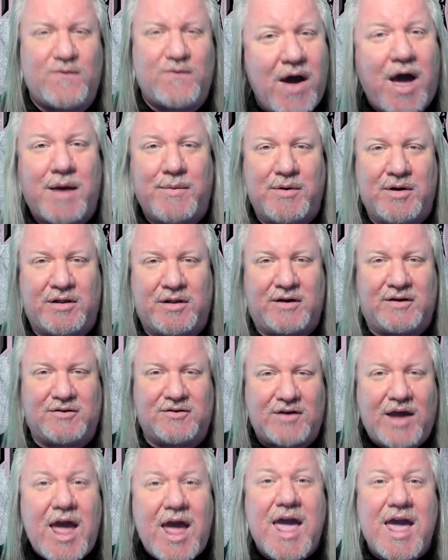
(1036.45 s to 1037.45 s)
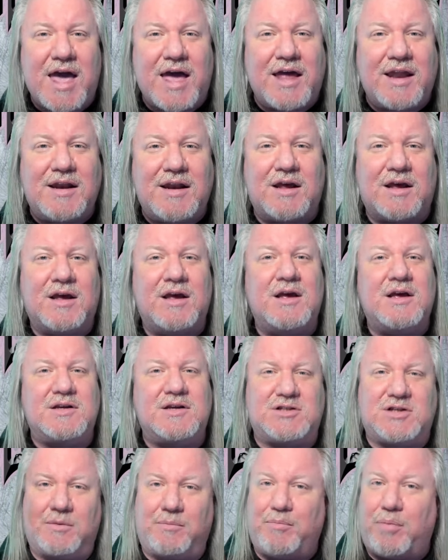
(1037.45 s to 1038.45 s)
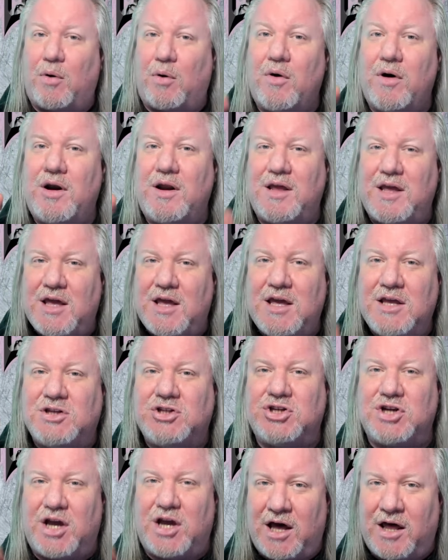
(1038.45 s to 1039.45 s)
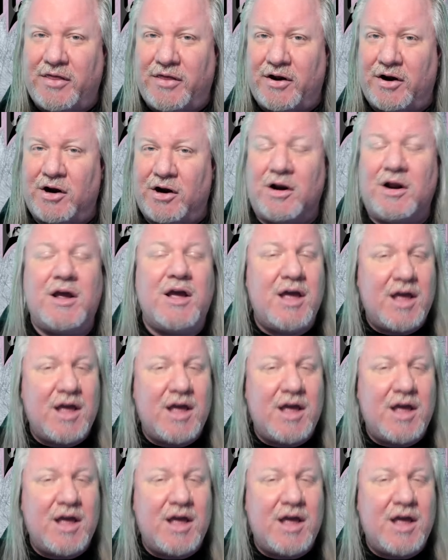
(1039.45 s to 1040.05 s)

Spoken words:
fabulous and support each other.